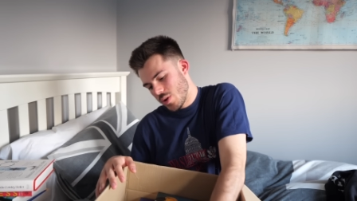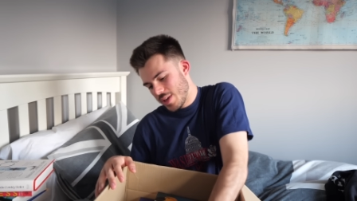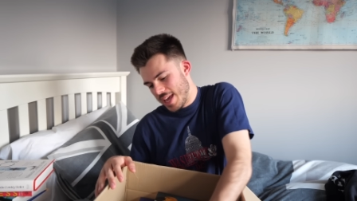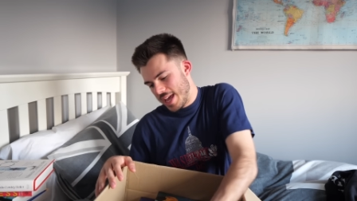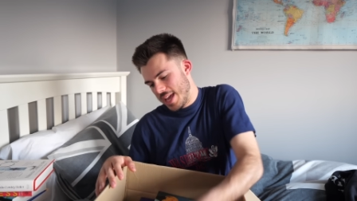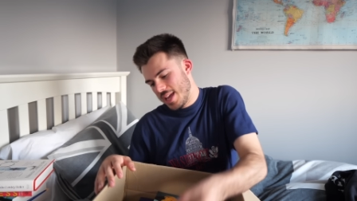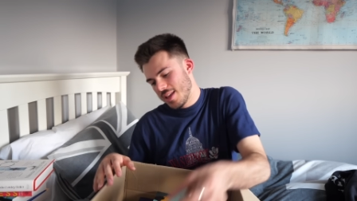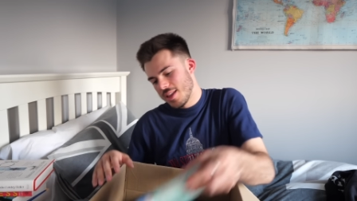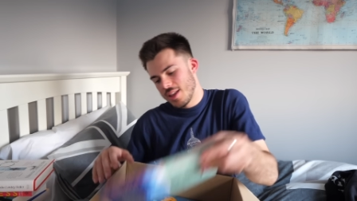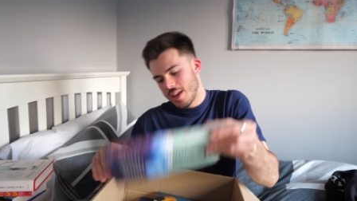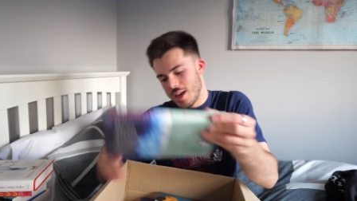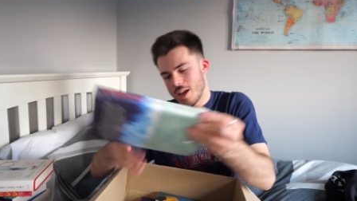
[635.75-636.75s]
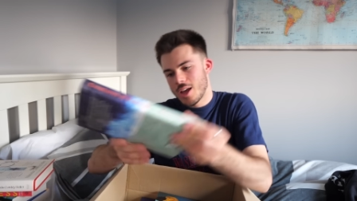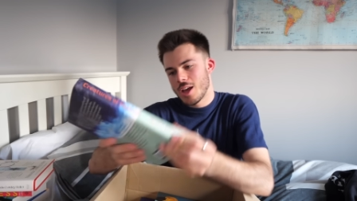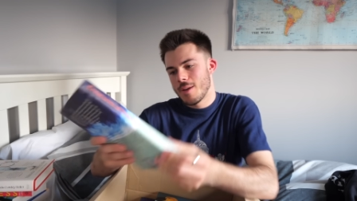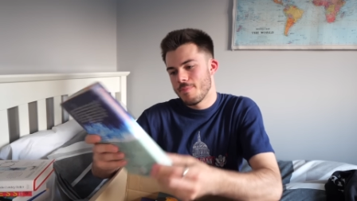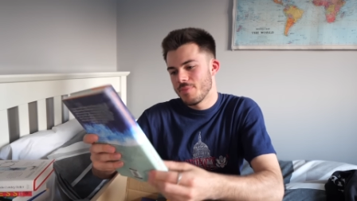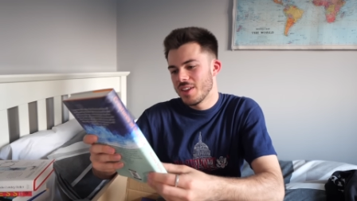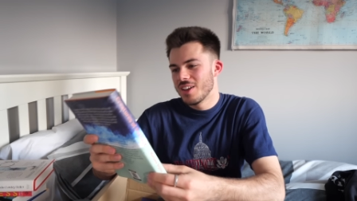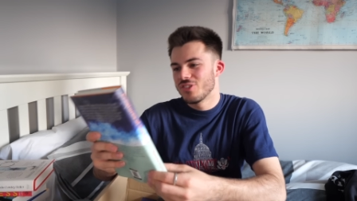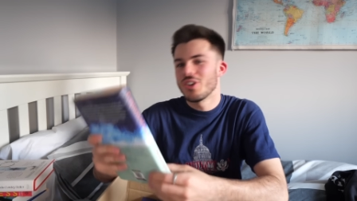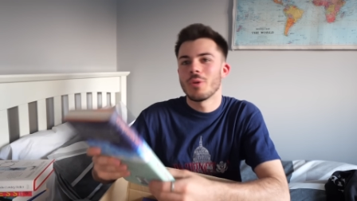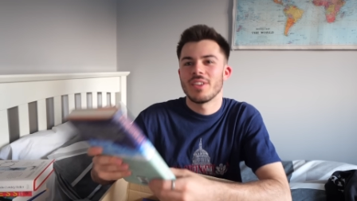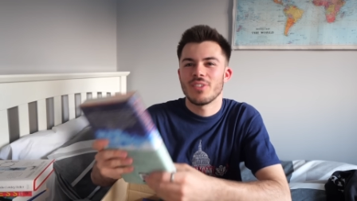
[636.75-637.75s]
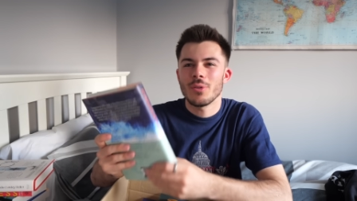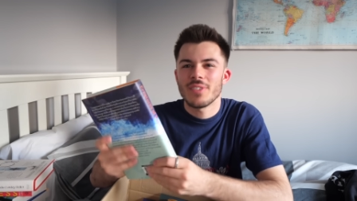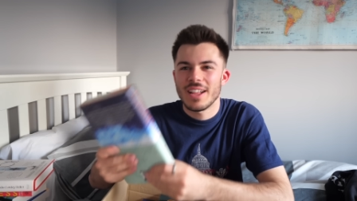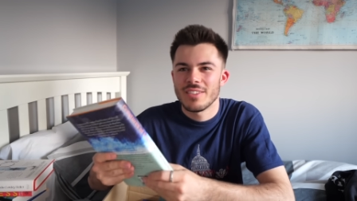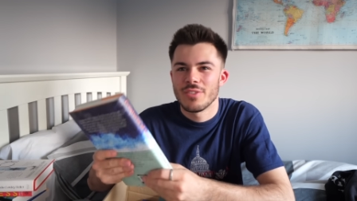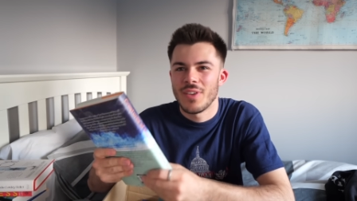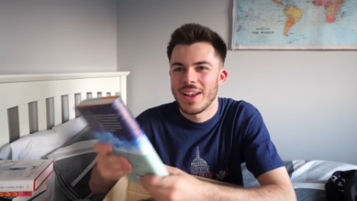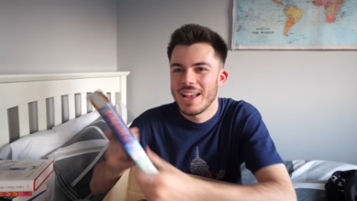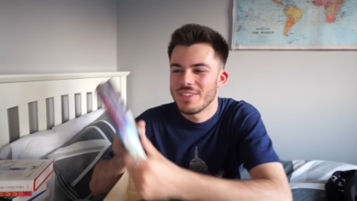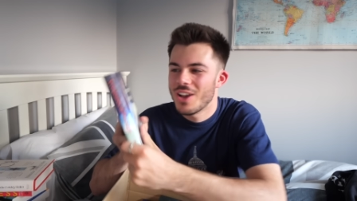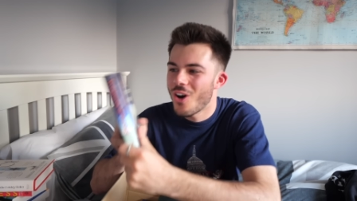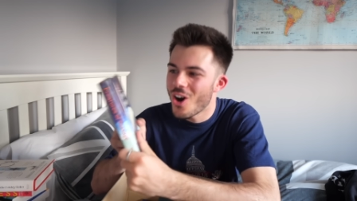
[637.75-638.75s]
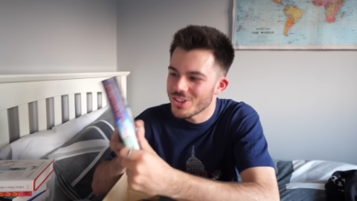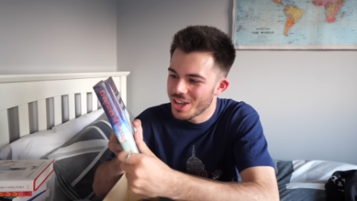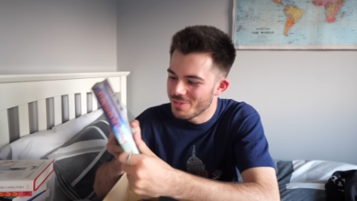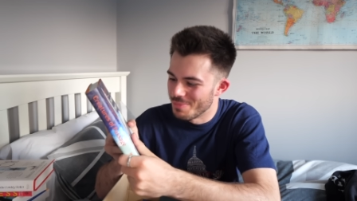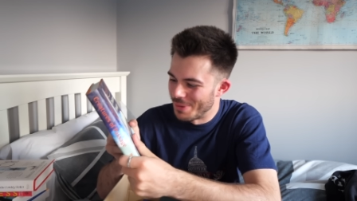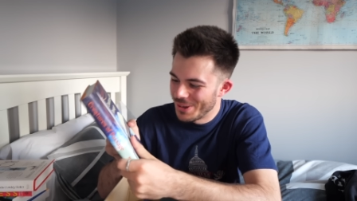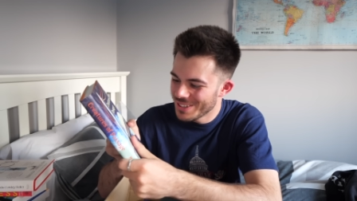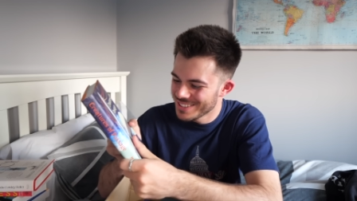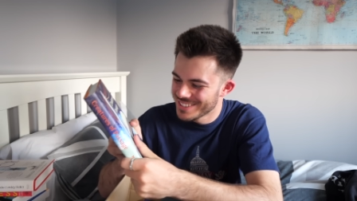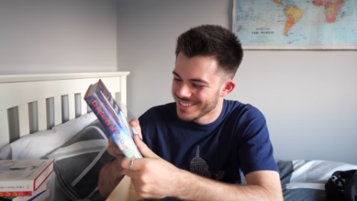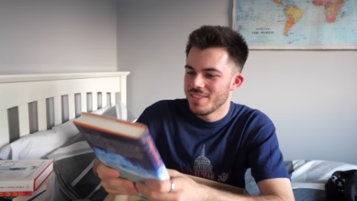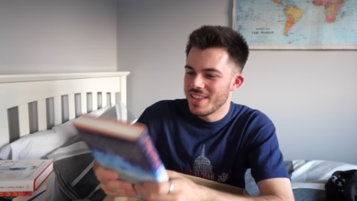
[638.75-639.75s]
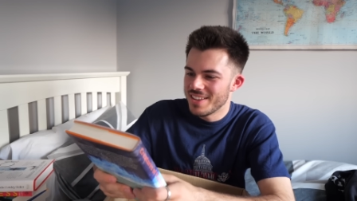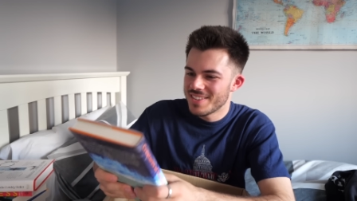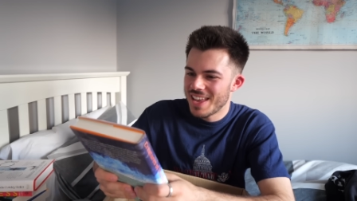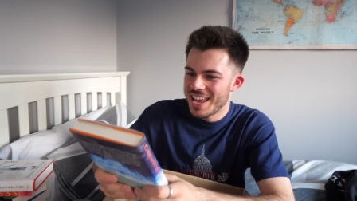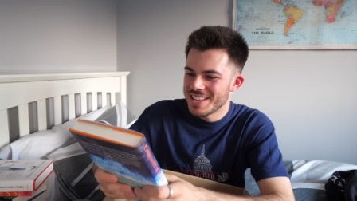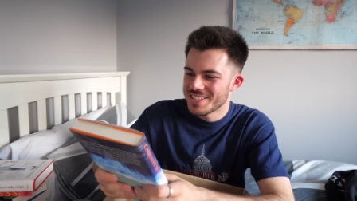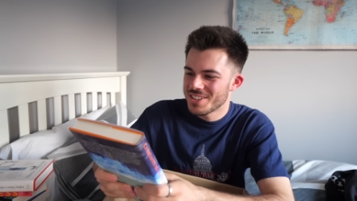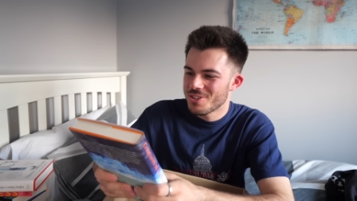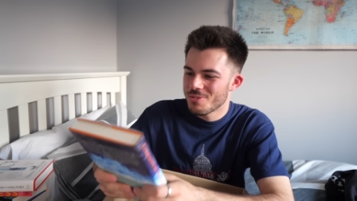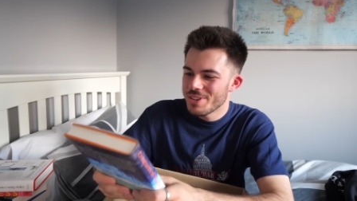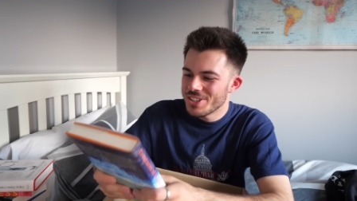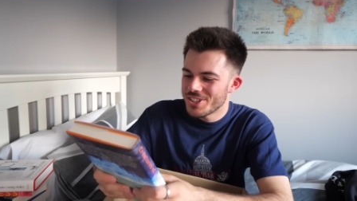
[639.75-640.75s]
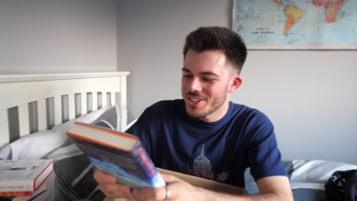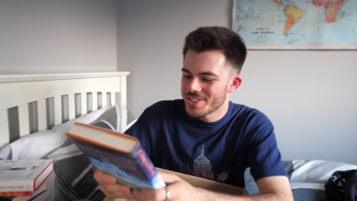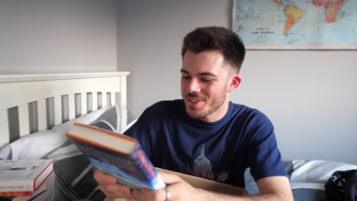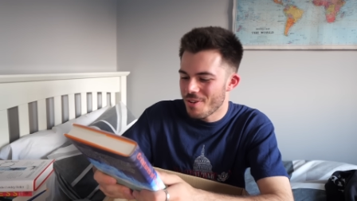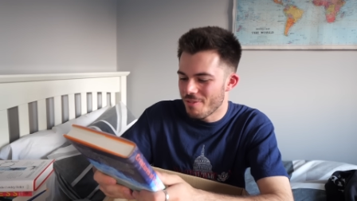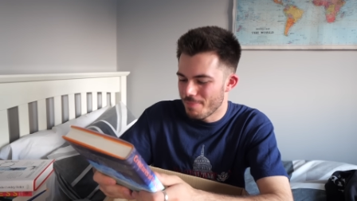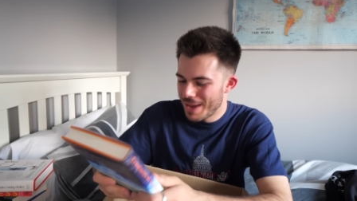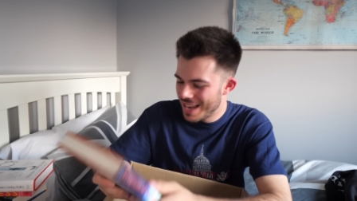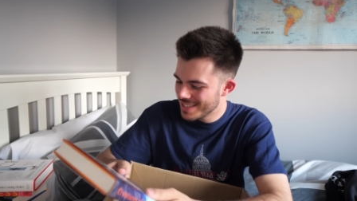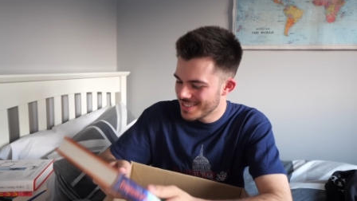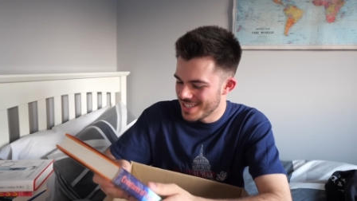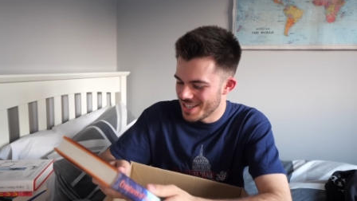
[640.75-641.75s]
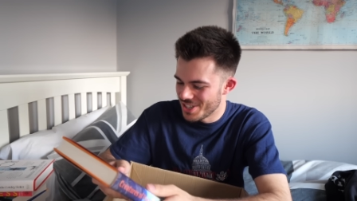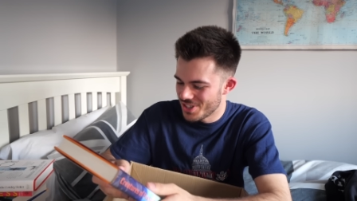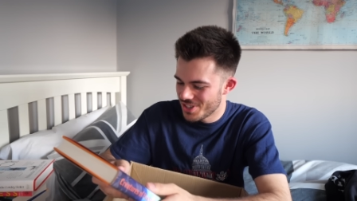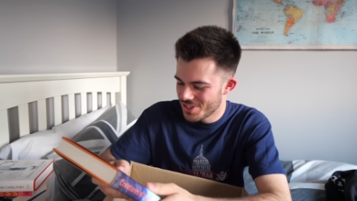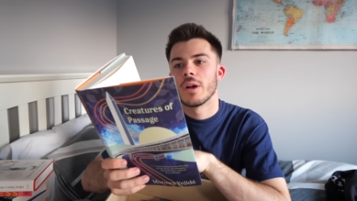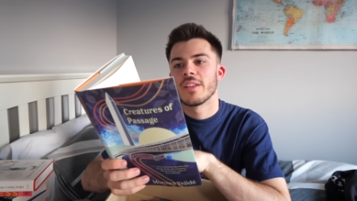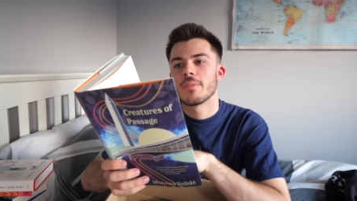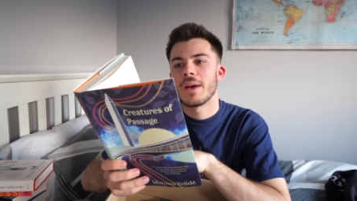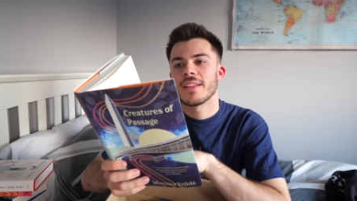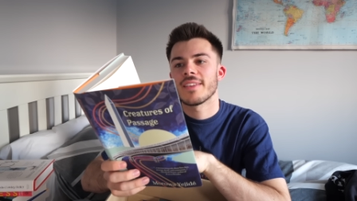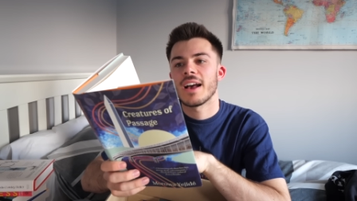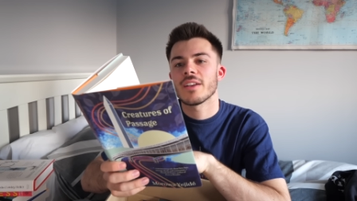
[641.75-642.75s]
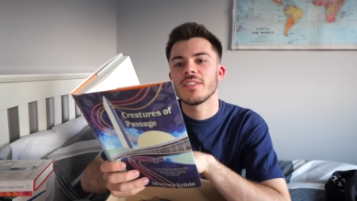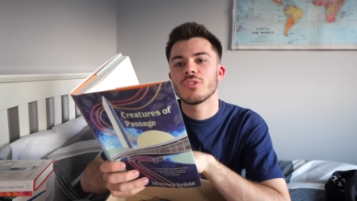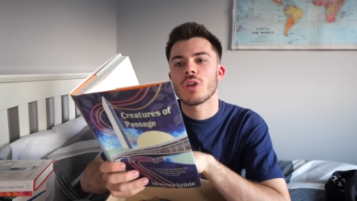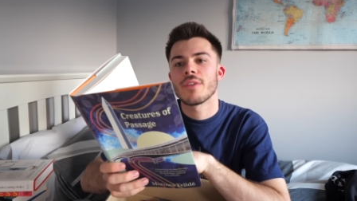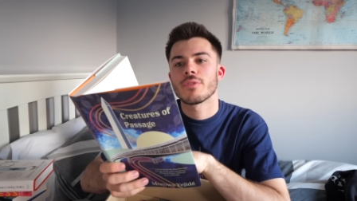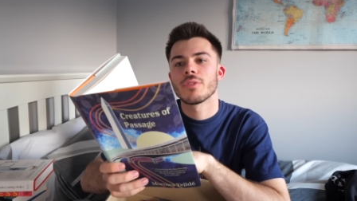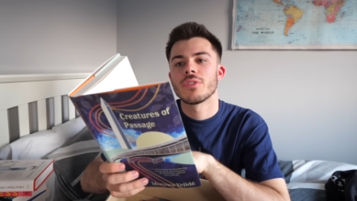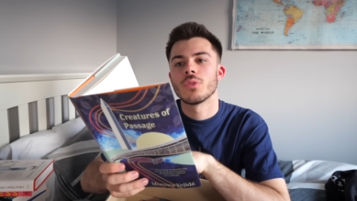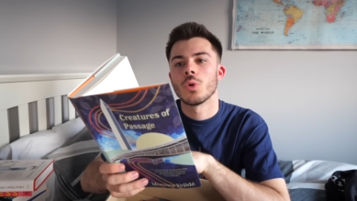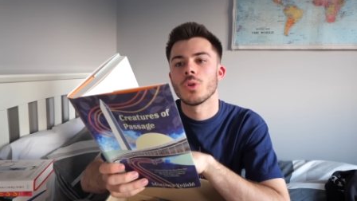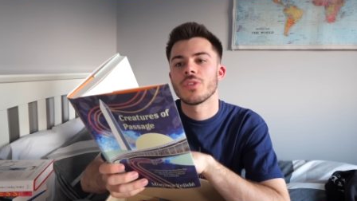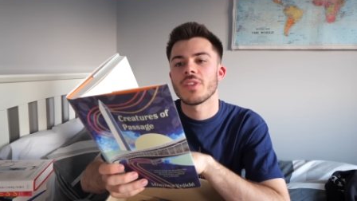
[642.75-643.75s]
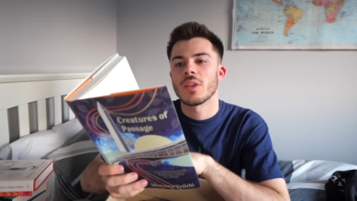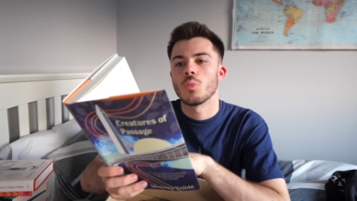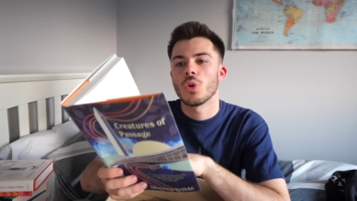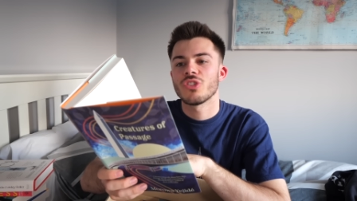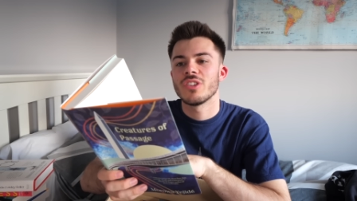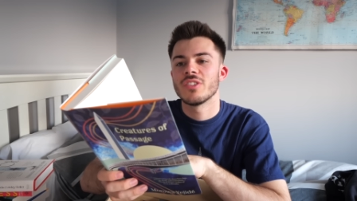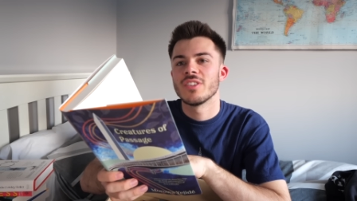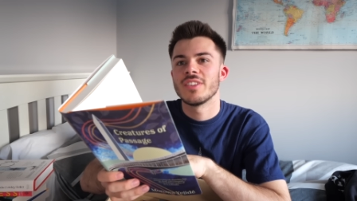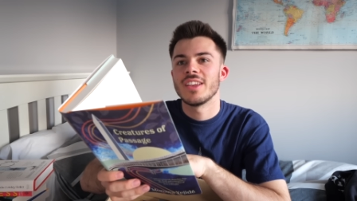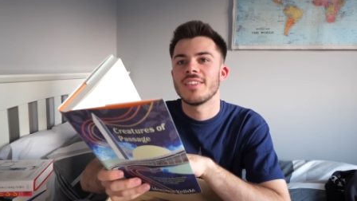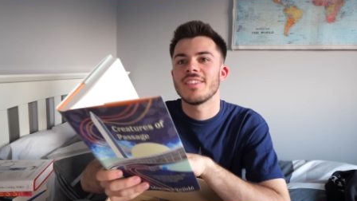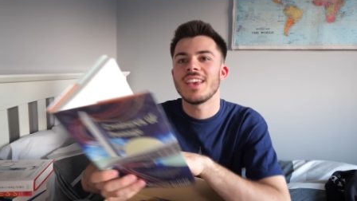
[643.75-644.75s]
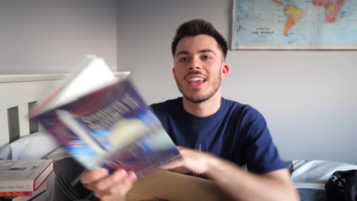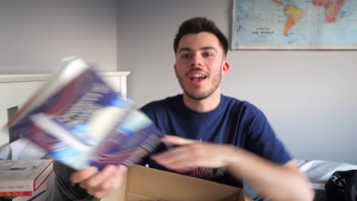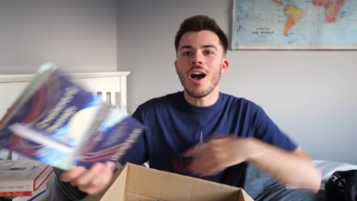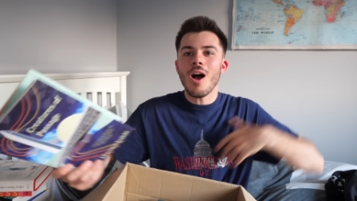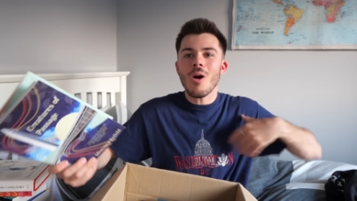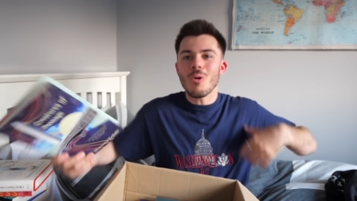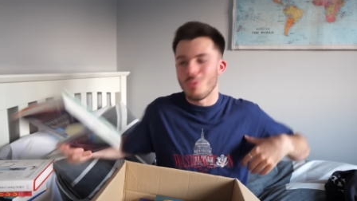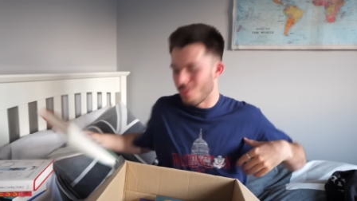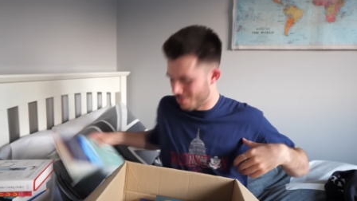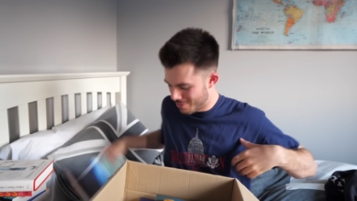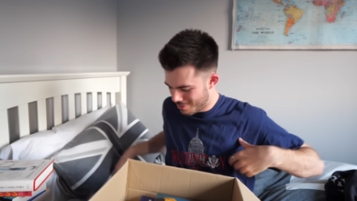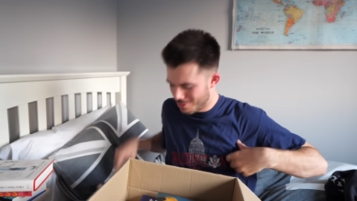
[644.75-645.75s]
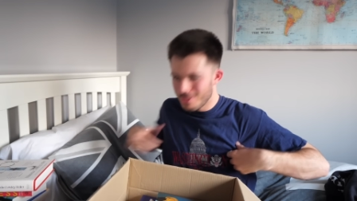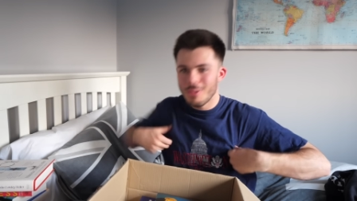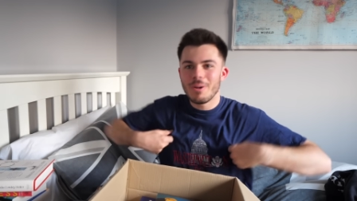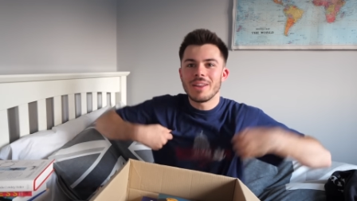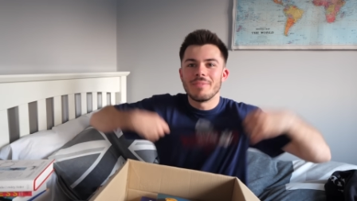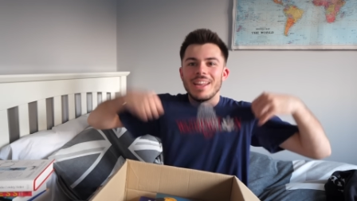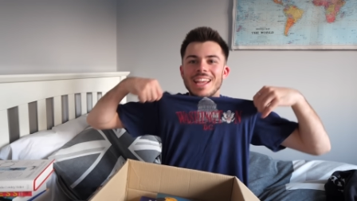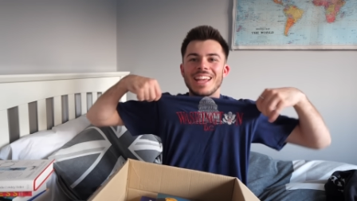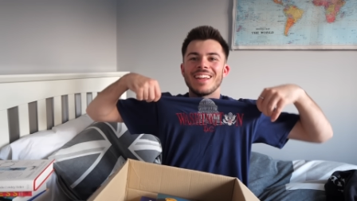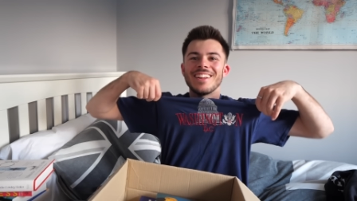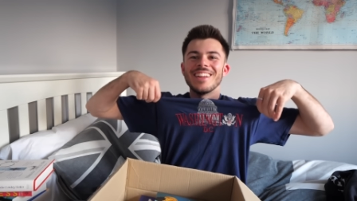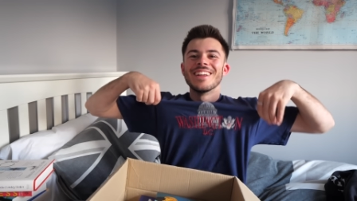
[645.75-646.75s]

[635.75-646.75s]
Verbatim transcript: okay. Um, do you know, it's so satisfying having hardcover books. This is Creatures of Passage. It's about a taxi driver of sorts in Washington, D.C. Oh, wait a minute,